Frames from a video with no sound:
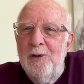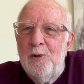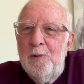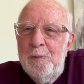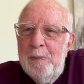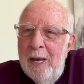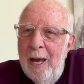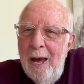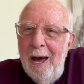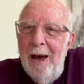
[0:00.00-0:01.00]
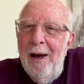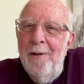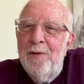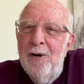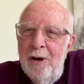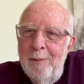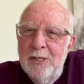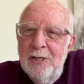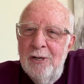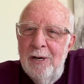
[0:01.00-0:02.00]
You," uh, for
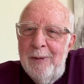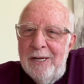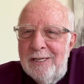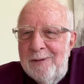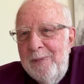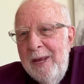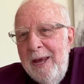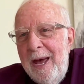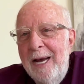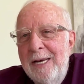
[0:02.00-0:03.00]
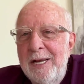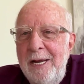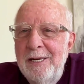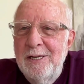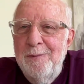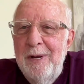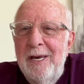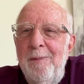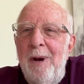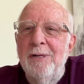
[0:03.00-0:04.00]
Herman's Hermits. I sent it to
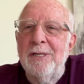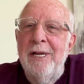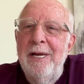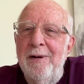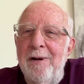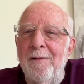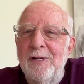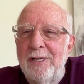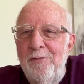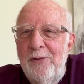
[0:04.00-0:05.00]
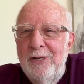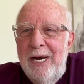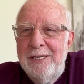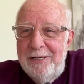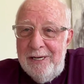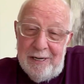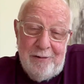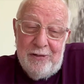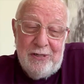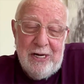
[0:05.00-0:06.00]
Mickey Most, and he obviously rejected it.
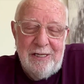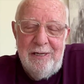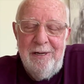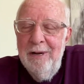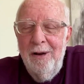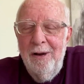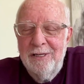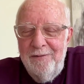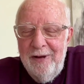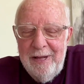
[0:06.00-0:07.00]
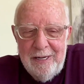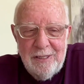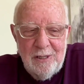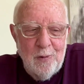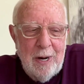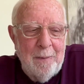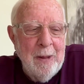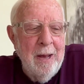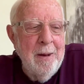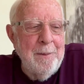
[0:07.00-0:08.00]
He rejected lots of other hits as well.
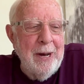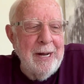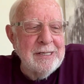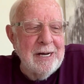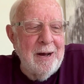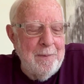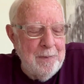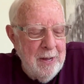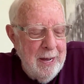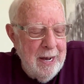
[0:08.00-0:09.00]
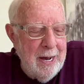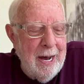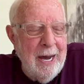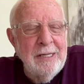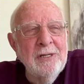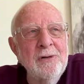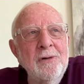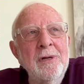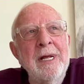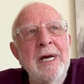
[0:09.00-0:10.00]
Right. But um, I
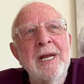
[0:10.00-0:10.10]
saw, and